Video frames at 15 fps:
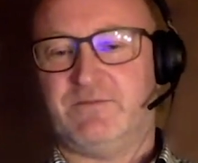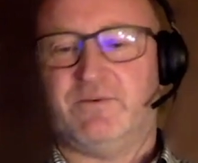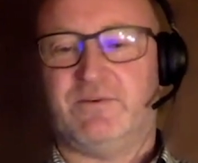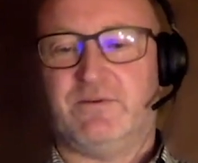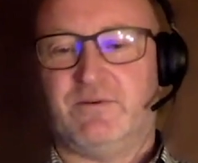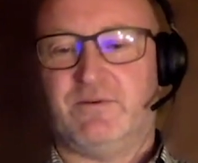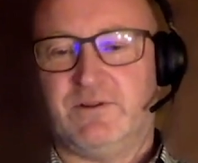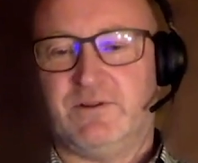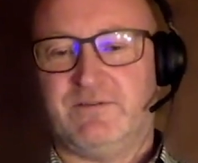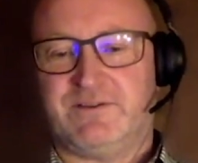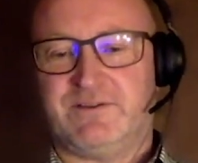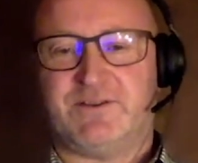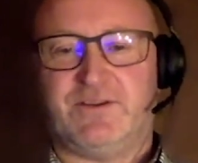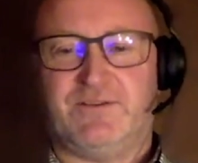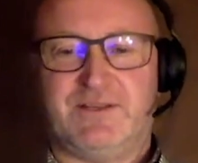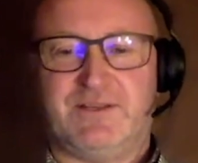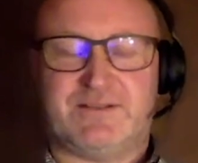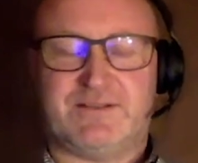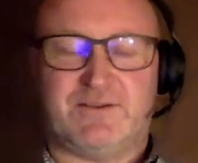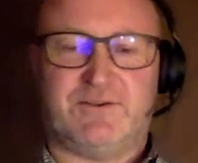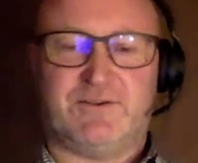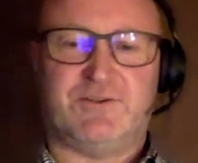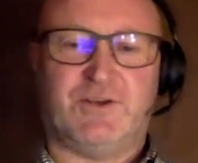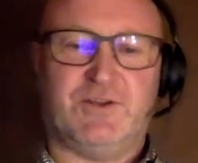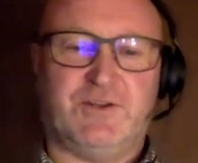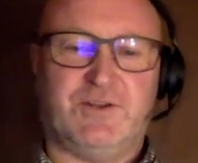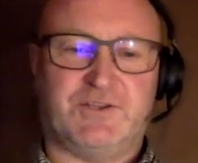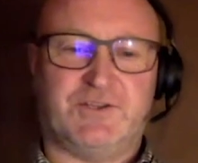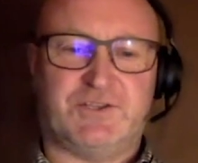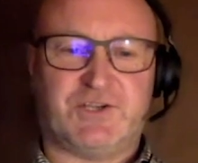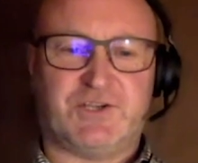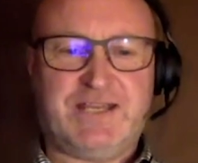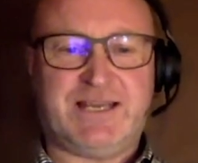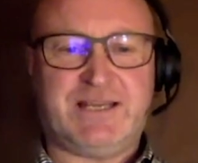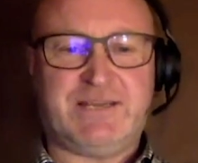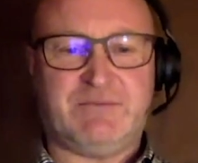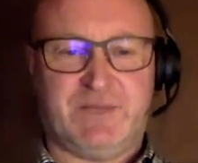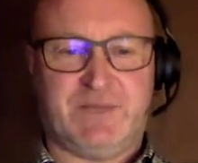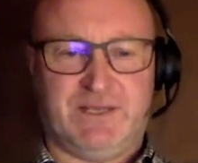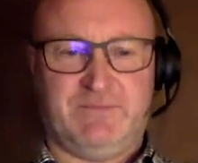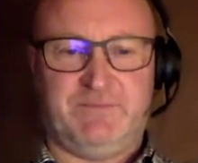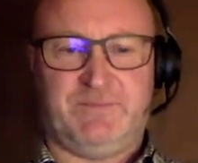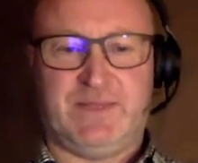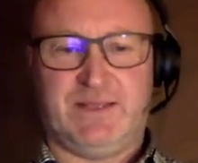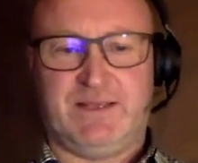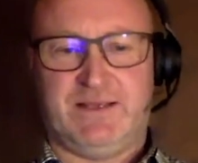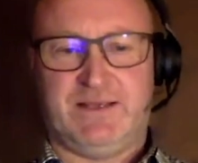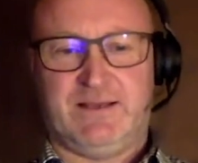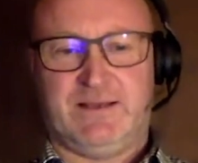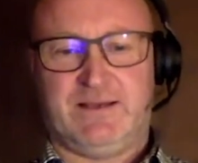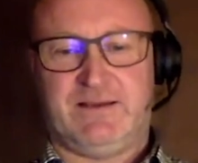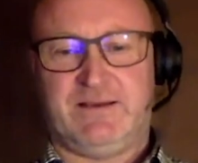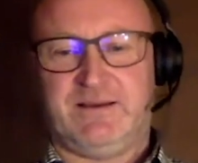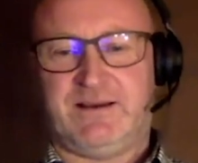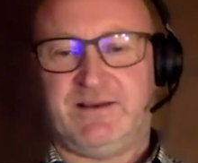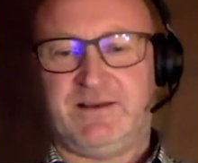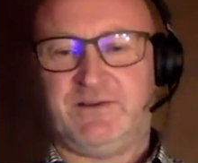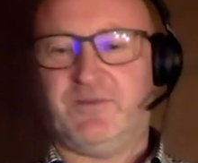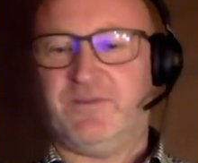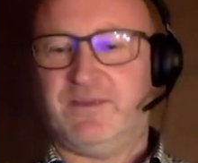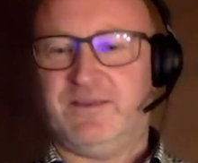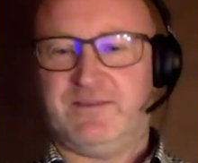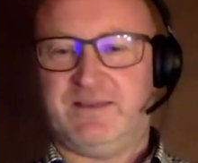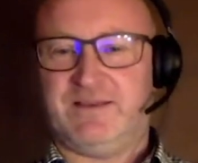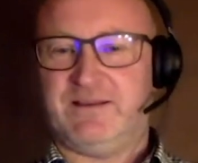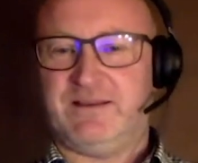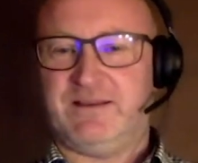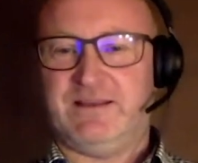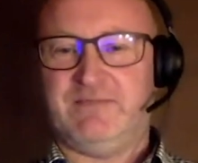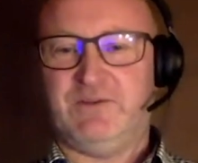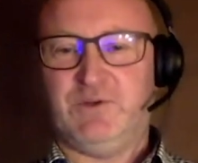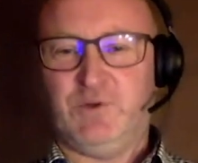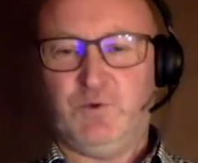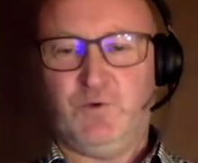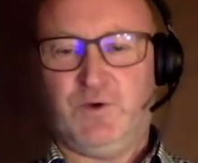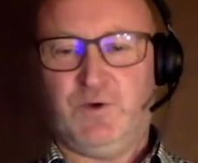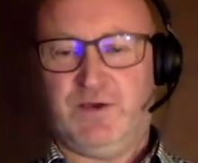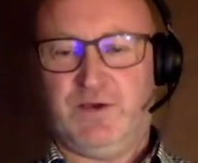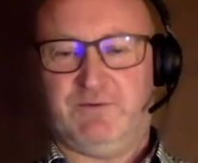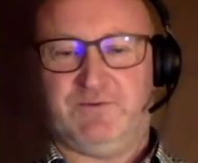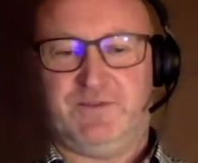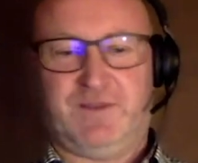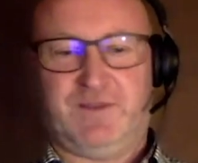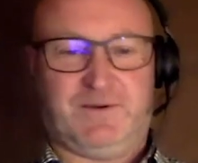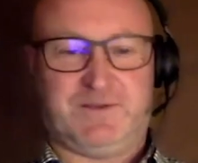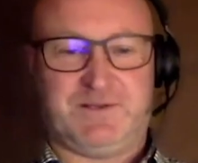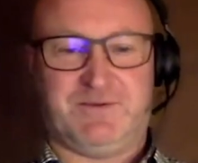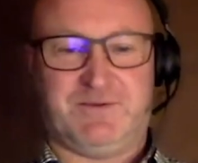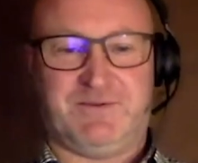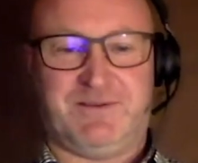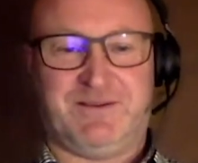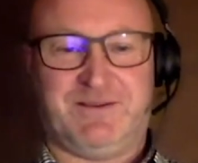all of a sudden, they started running straight at me. I don't think they even knew I was there. So